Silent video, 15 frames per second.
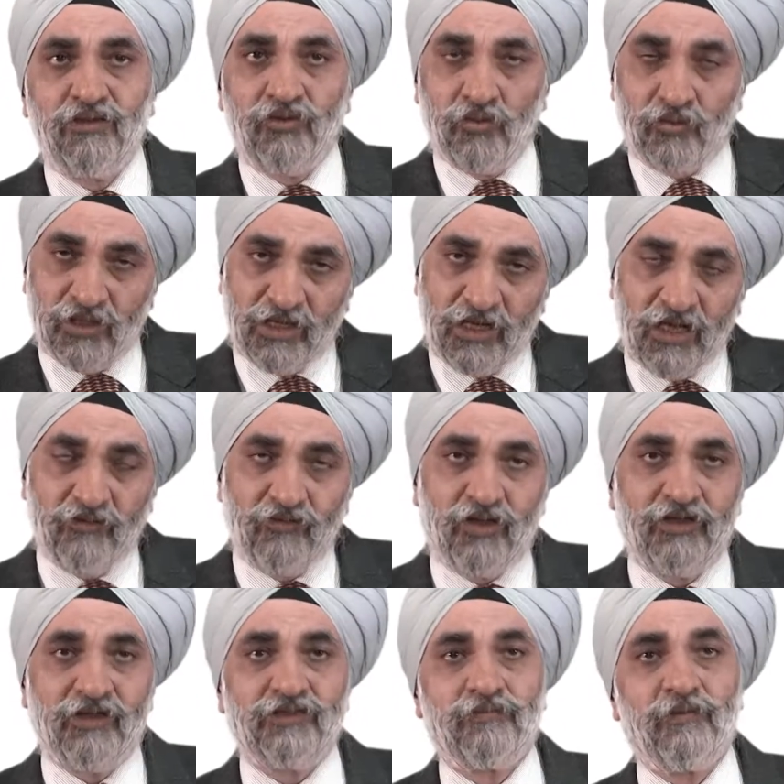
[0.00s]
You can have
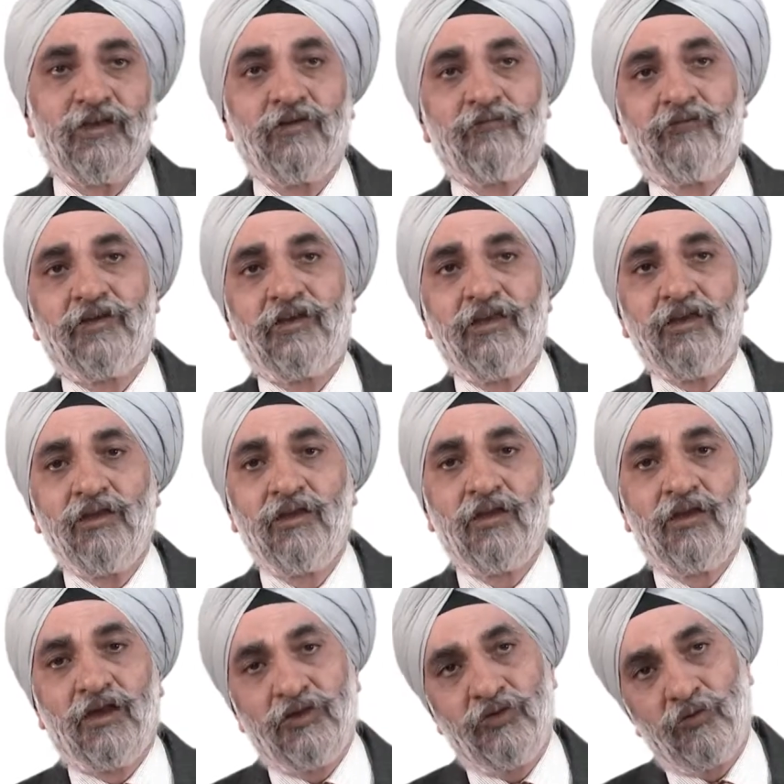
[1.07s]
unexplained fatigue
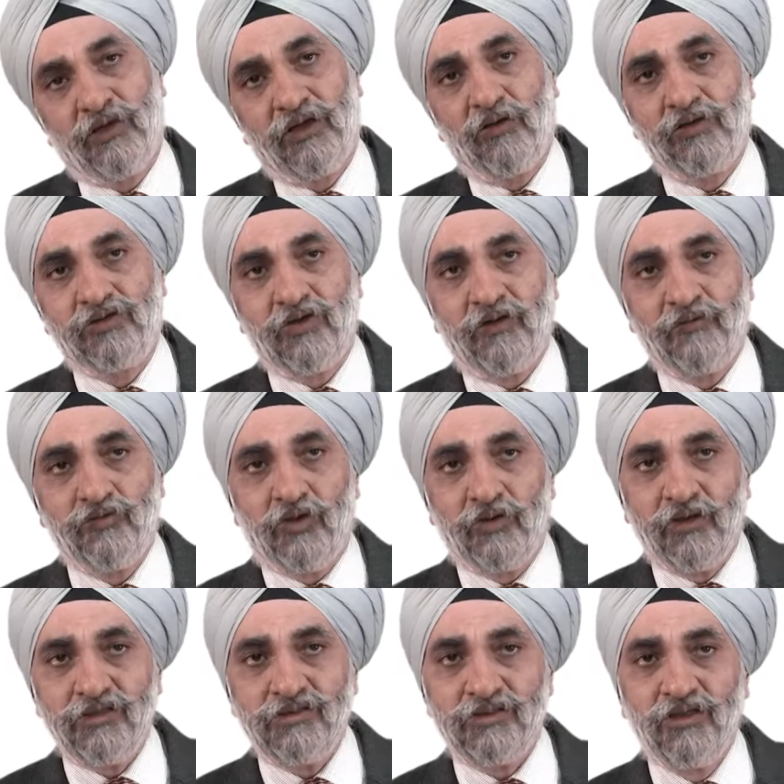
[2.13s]
and you can also have
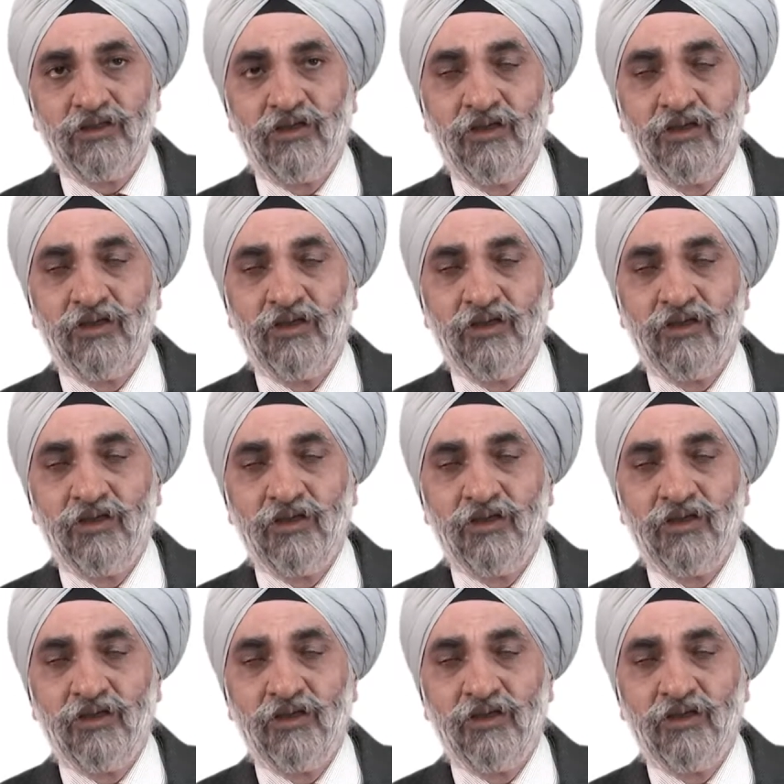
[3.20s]
jaundice.